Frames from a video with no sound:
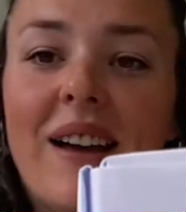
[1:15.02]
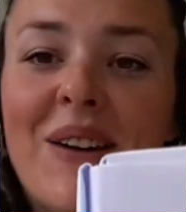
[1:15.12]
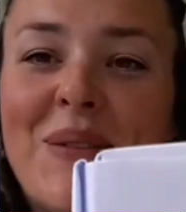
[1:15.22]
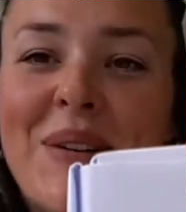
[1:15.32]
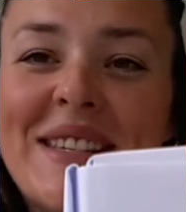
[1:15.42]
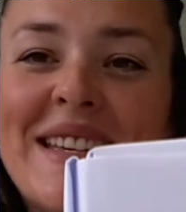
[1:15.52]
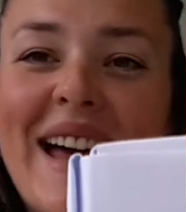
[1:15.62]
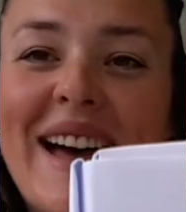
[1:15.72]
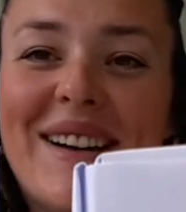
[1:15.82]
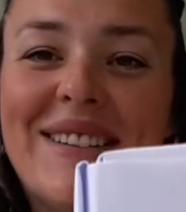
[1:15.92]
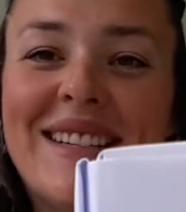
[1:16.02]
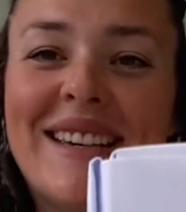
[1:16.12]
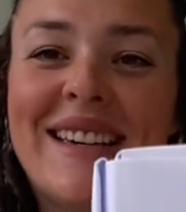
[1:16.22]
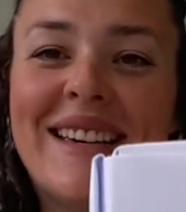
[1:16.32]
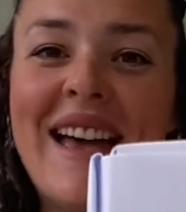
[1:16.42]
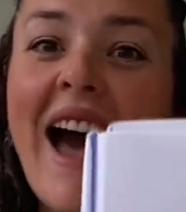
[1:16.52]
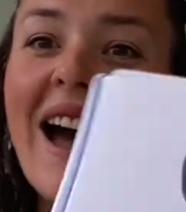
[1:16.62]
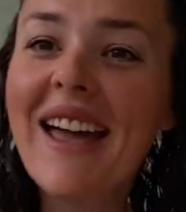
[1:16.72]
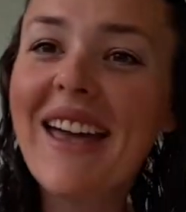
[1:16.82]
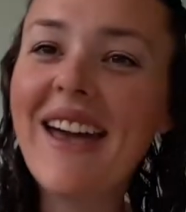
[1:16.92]
What sound?
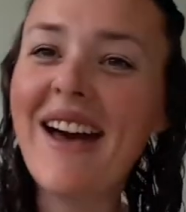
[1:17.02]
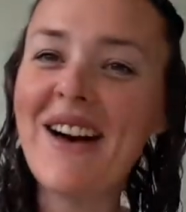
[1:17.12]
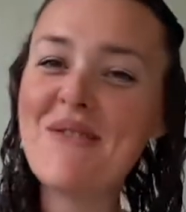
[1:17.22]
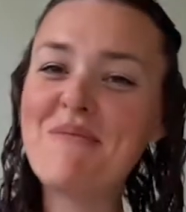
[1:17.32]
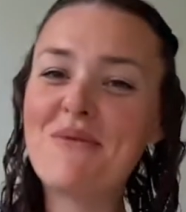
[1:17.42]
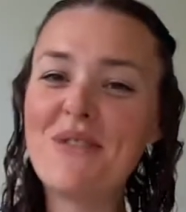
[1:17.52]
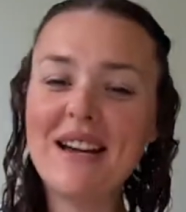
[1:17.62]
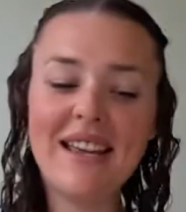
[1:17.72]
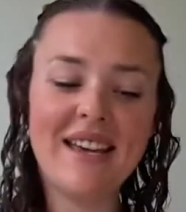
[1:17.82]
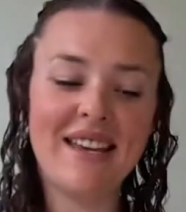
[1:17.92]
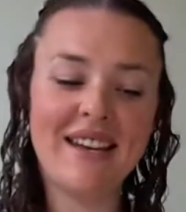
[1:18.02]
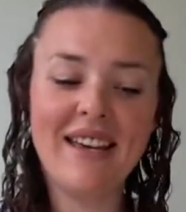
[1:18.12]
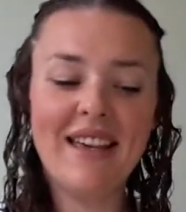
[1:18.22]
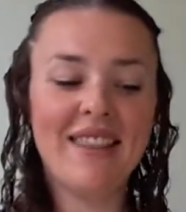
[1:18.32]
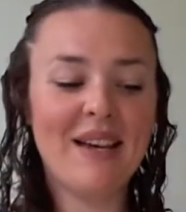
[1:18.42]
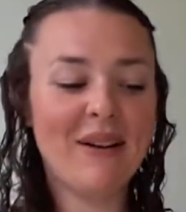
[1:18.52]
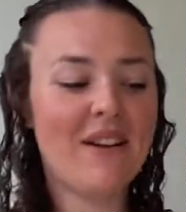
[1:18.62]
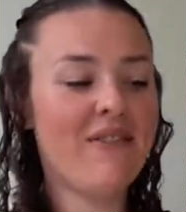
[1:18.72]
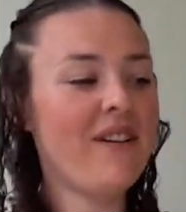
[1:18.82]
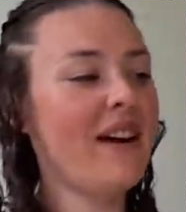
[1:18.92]
Yeah, brilliant. Then I'm going
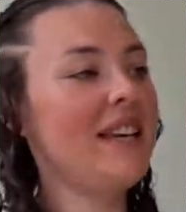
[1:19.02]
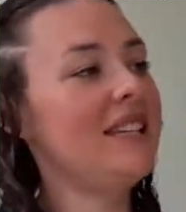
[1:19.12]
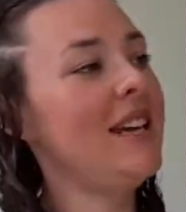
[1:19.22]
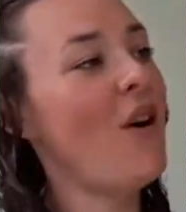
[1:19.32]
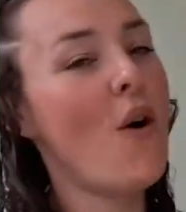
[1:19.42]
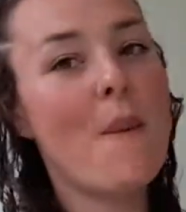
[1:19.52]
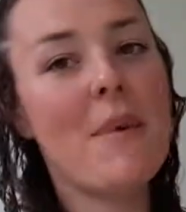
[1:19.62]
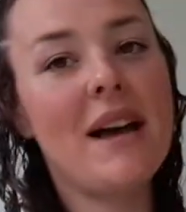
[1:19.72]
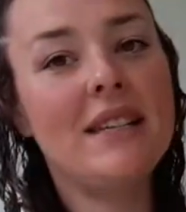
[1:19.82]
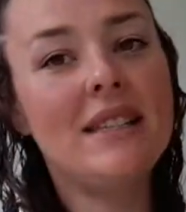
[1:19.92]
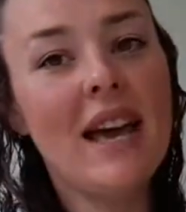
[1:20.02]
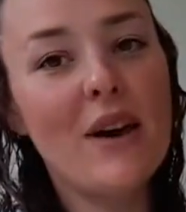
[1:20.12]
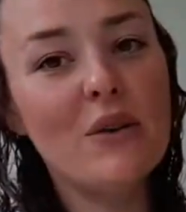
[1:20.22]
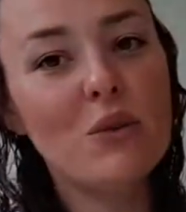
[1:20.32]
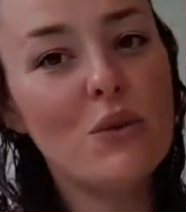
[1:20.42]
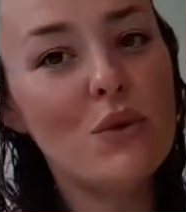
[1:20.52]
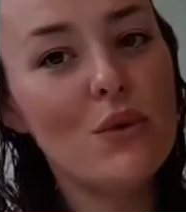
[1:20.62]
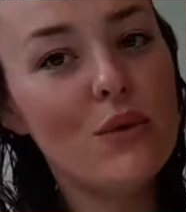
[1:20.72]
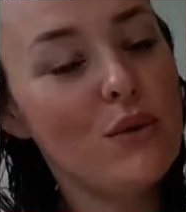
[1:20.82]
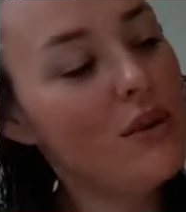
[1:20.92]
to find it on my sound
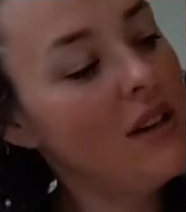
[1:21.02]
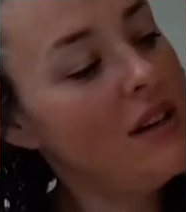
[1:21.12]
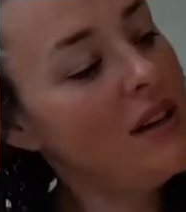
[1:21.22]
wall.